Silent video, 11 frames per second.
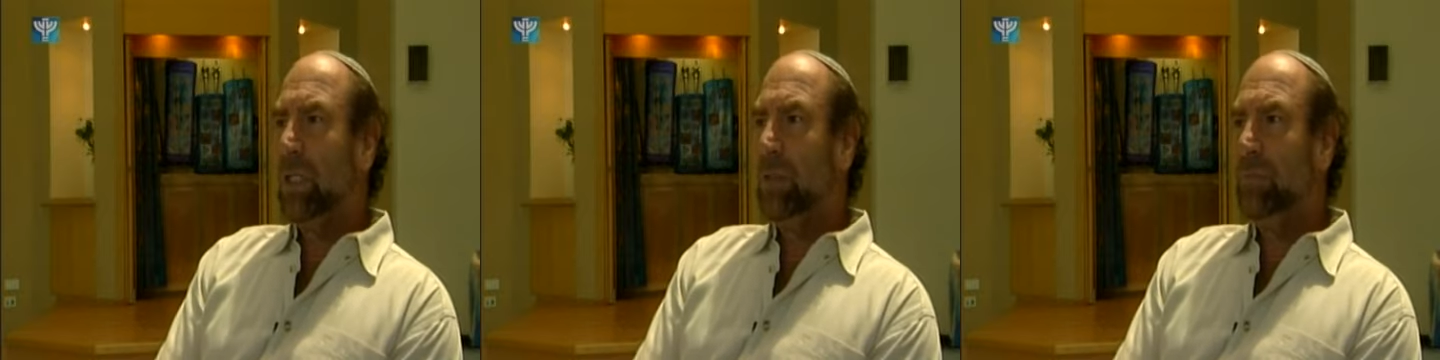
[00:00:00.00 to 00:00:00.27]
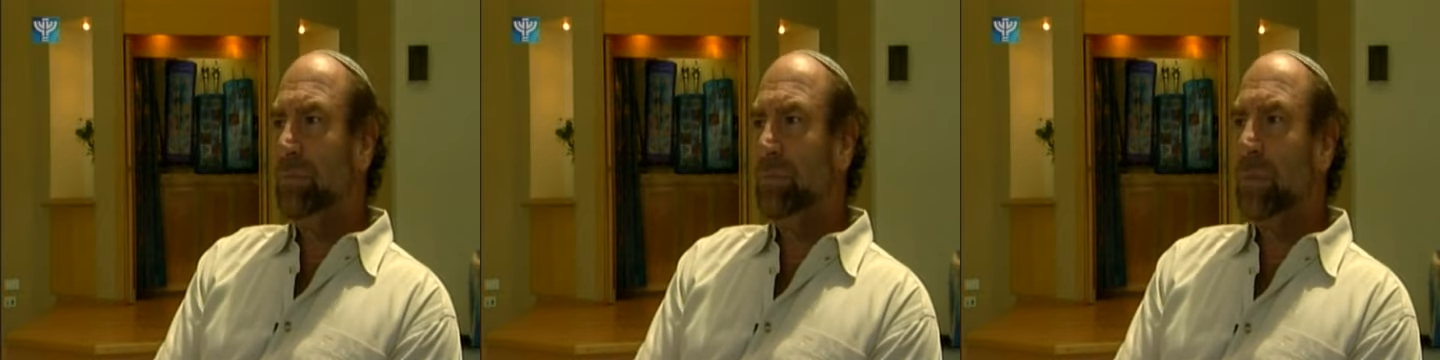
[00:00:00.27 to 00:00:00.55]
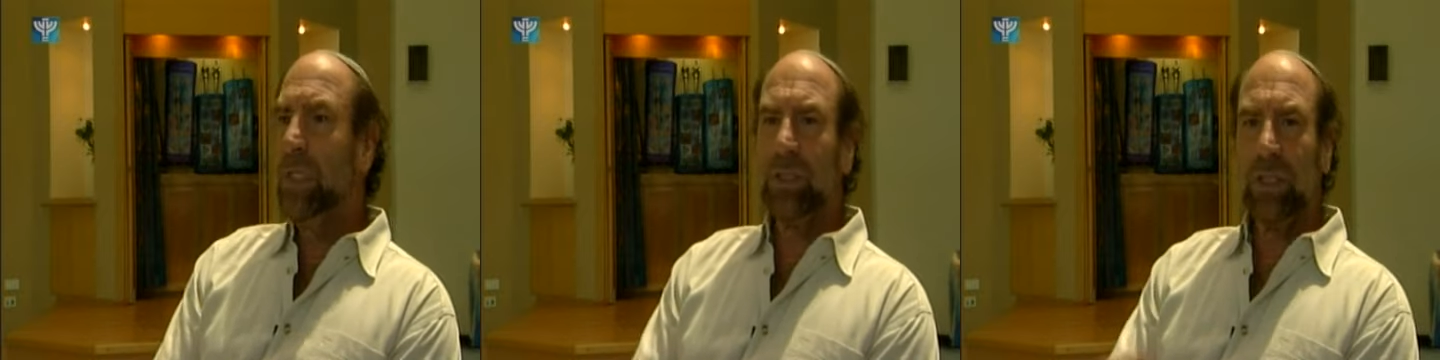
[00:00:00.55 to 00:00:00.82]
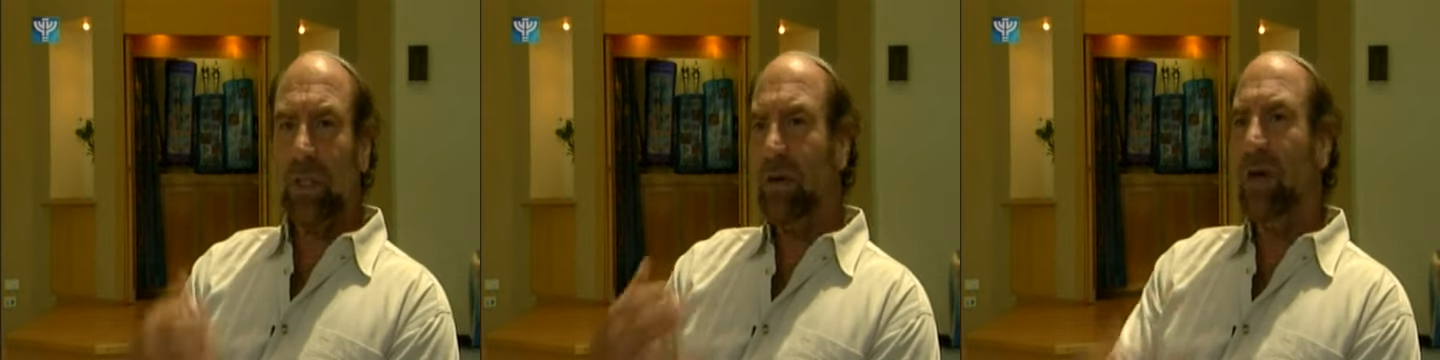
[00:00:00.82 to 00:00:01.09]
There's
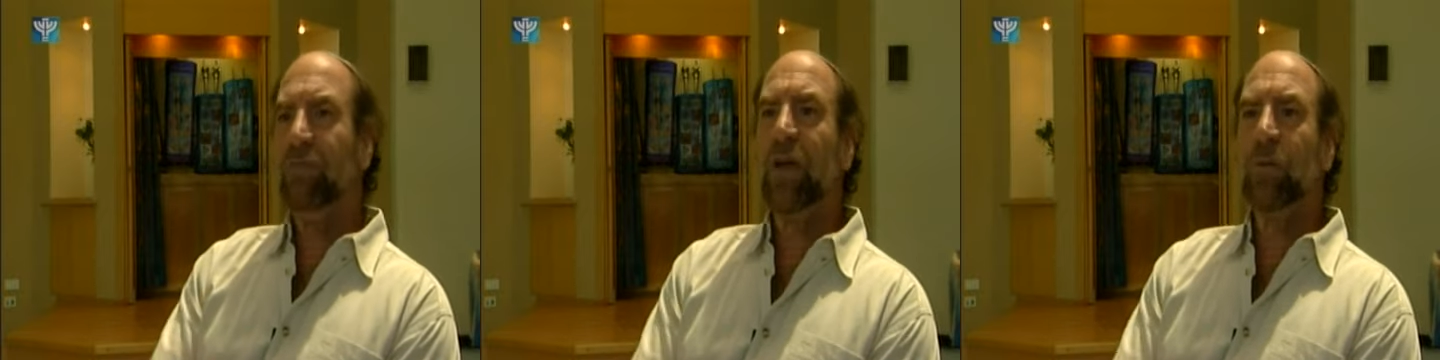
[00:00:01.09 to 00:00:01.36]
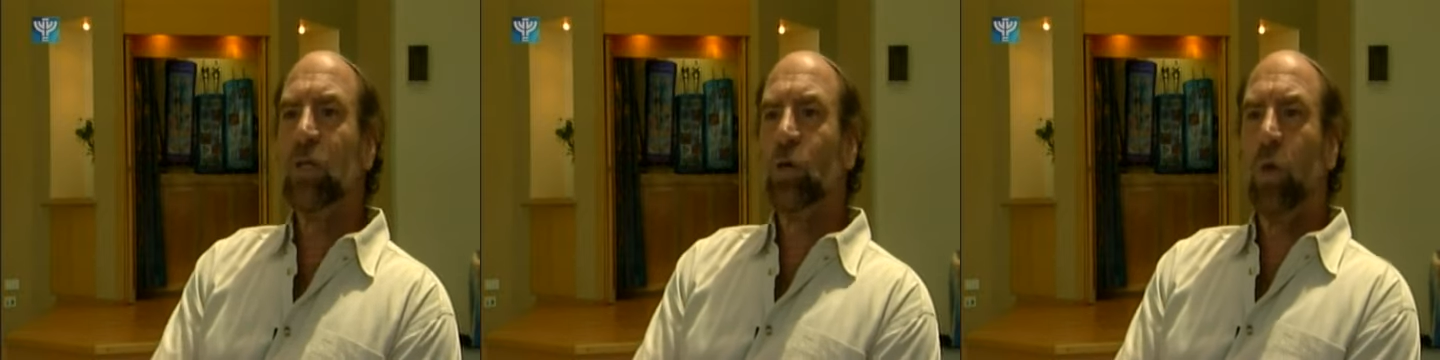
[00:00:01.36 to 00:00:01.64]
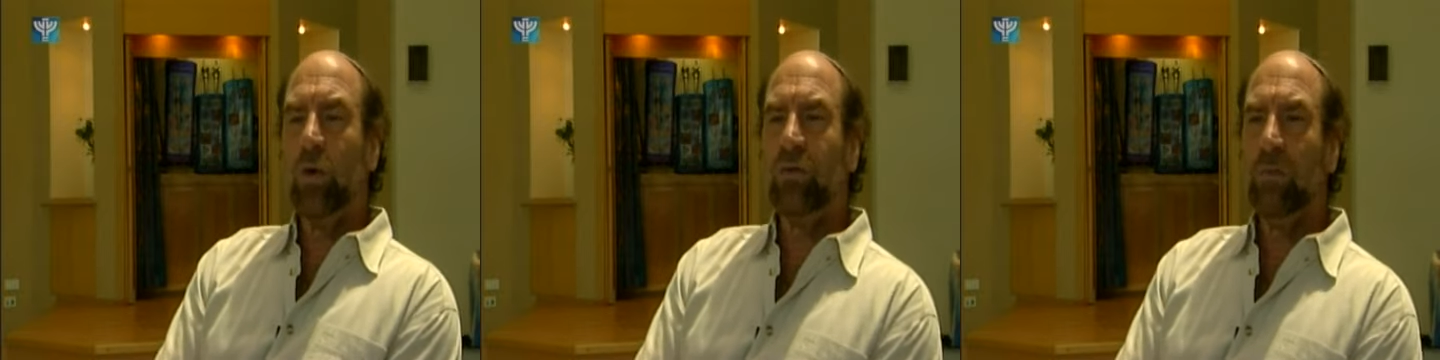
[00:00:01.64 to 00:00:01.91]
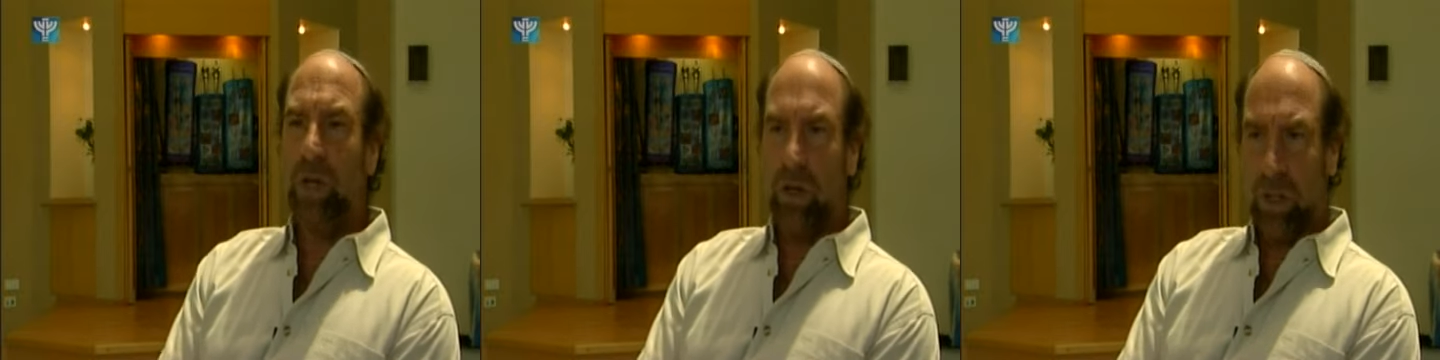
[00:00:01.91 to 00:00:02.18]
a famous quote from
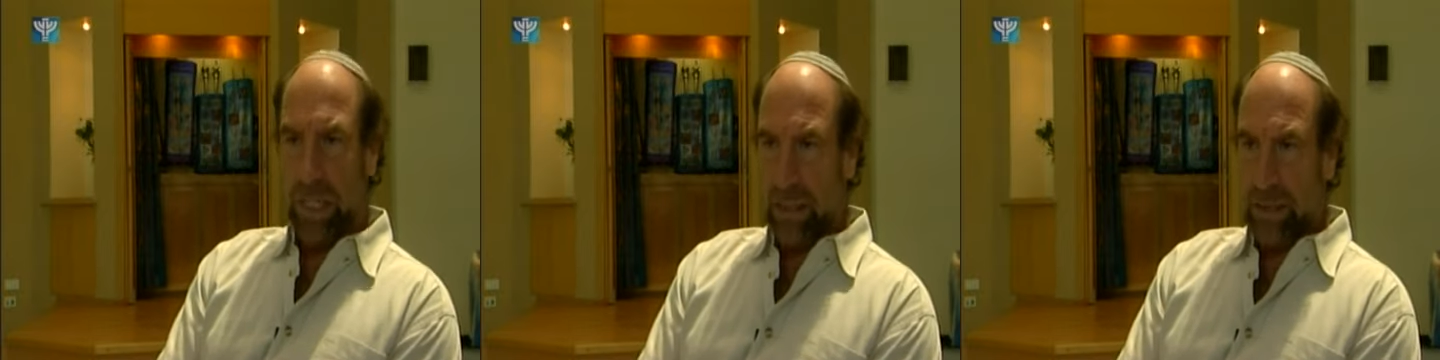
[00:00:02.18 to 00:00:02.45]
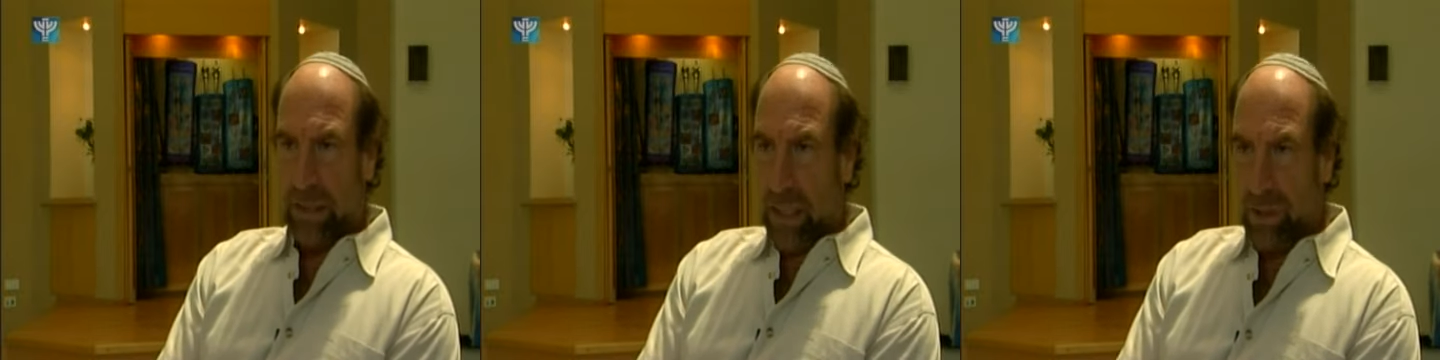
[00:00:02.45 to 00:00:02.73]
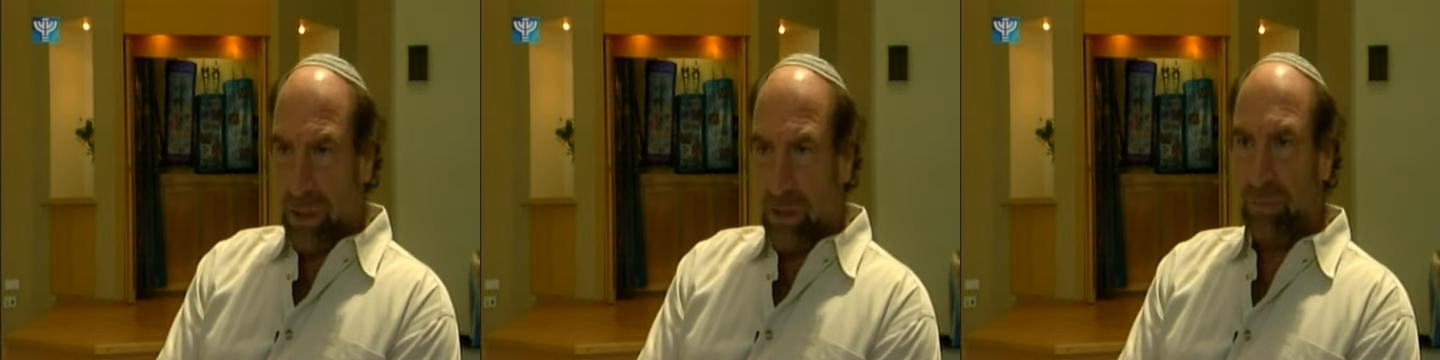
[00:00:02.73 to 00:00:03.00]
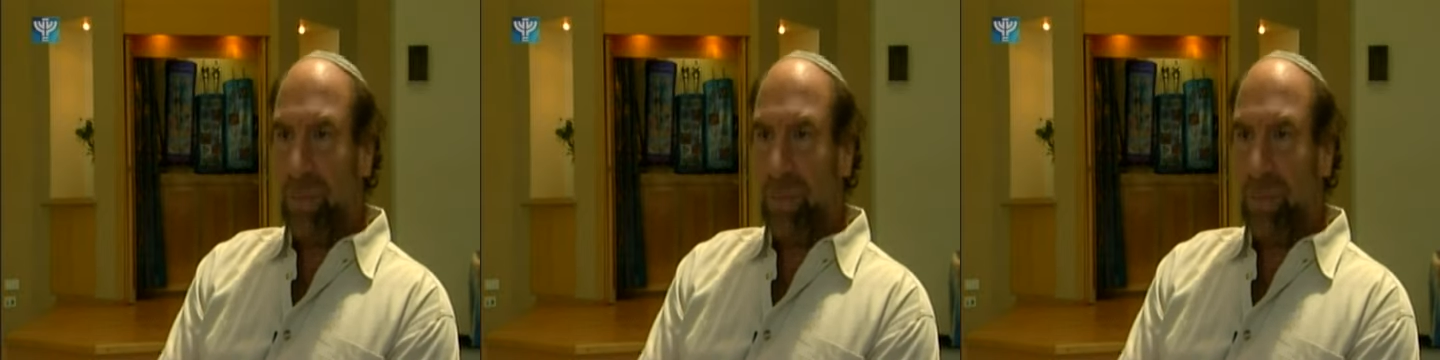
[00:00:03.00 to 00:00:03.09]
Beryl Katz Nelson